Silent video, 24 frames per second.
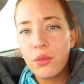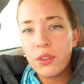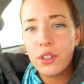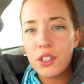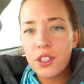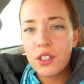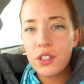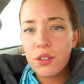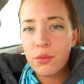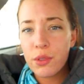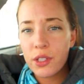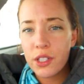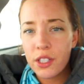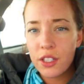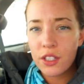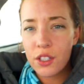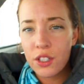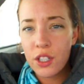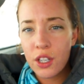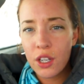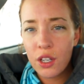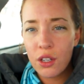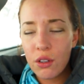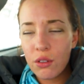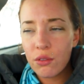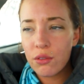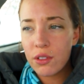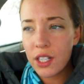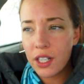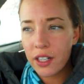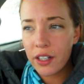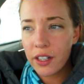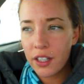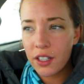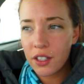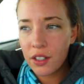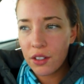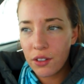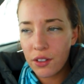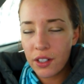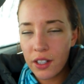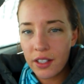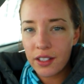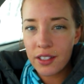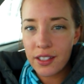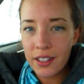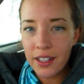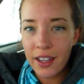We just went to two Dunkin'
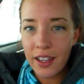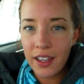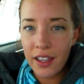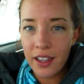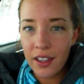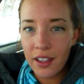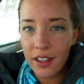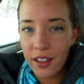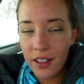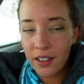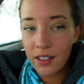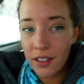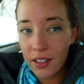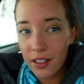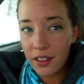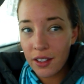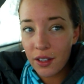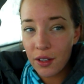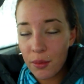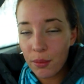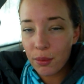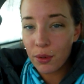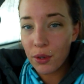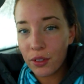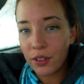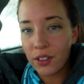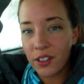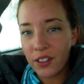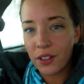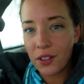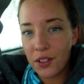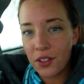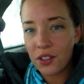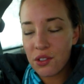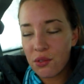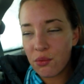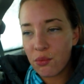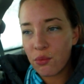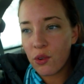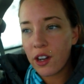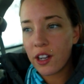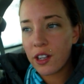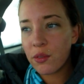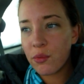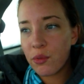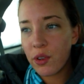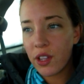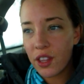Donuts and they were both closed.
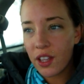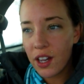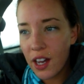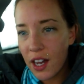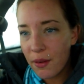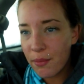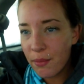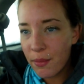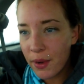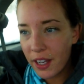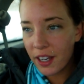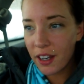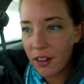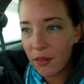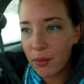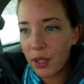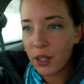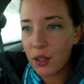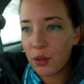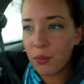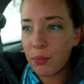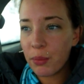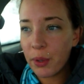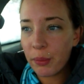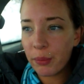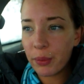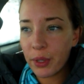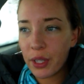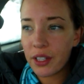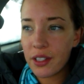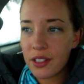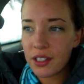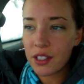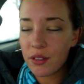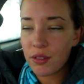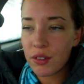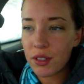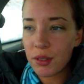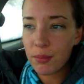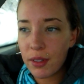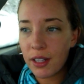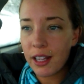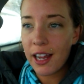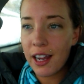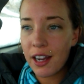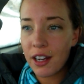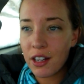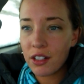One we thought might have been open because it was
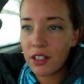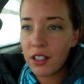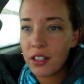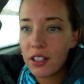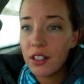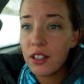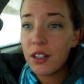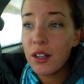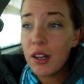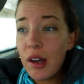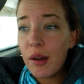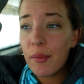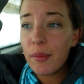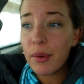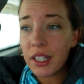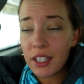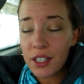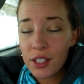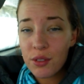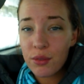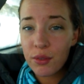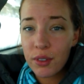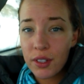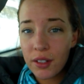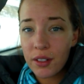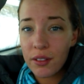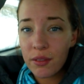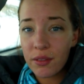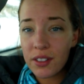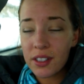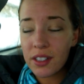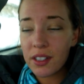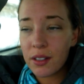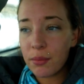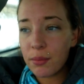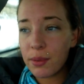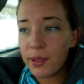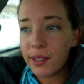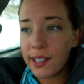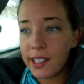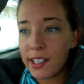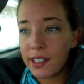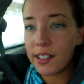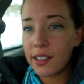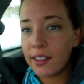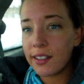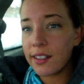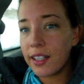plowed, but this one was
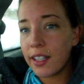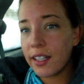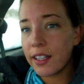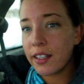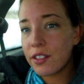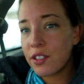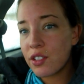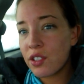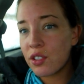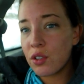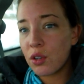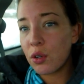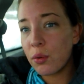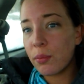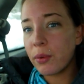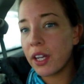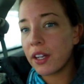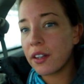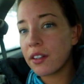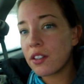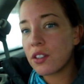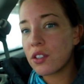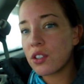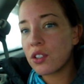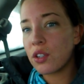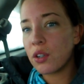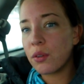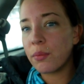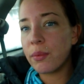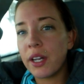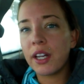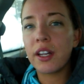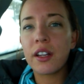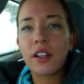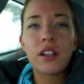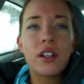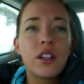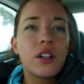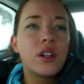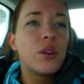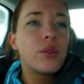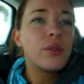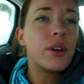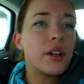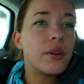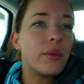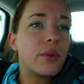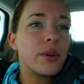completely like snowbank to snowbank.
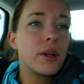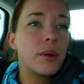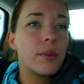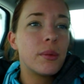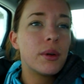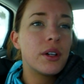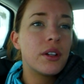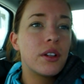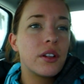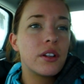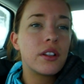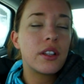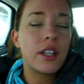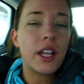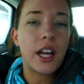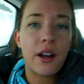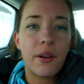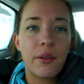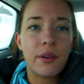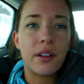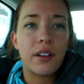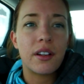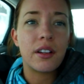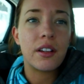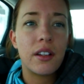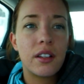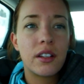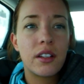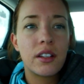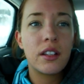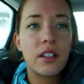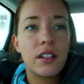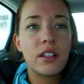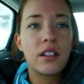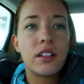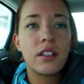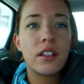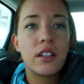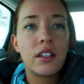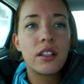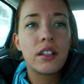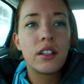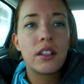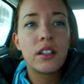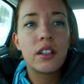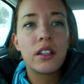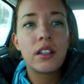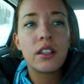Wait, what about that one? Yeah, that one's being
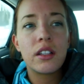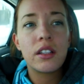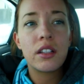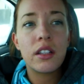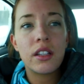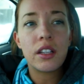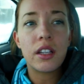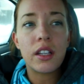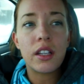plowed right